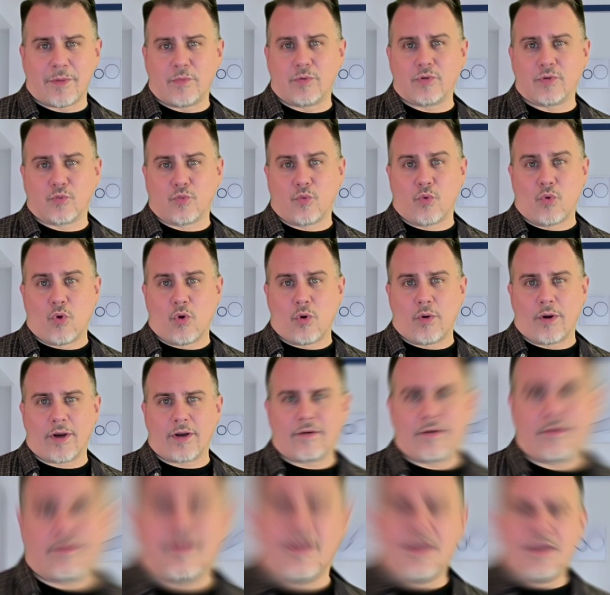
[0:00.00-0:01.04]
was roaring.
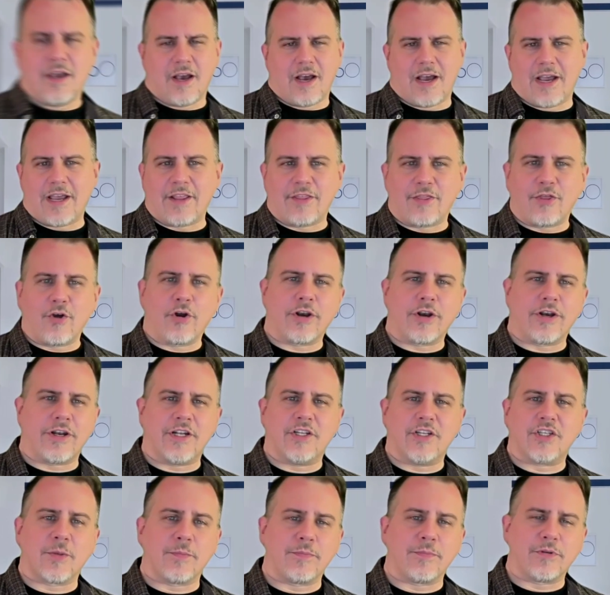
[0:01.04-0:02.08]
I had thought it had
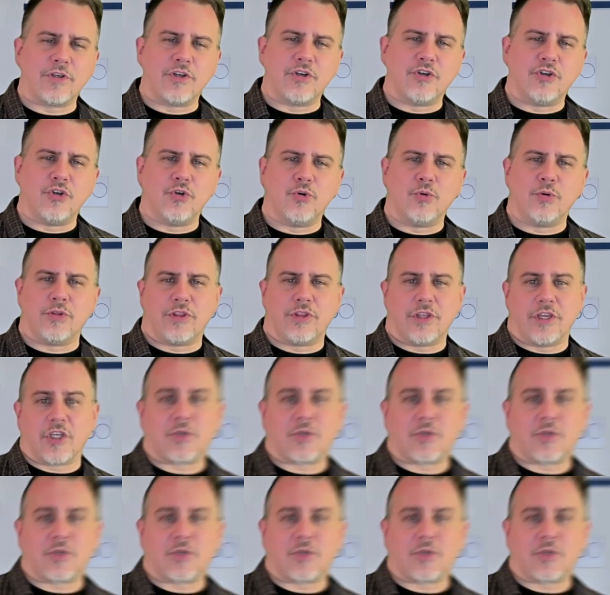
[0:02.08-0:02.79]
something to do with the